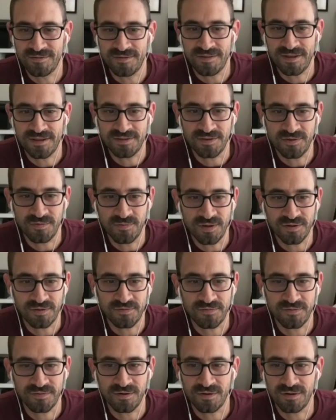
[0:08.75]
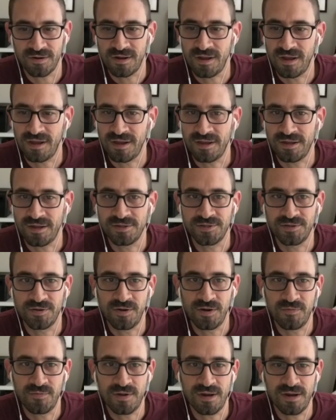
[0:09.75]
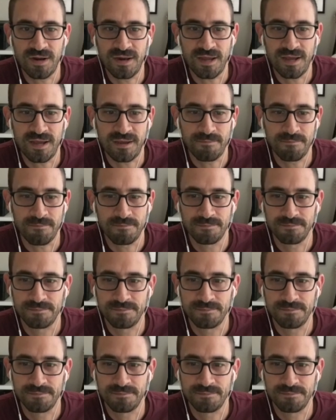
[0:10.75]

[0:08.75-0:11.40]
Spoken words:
thanks so much for joining me today.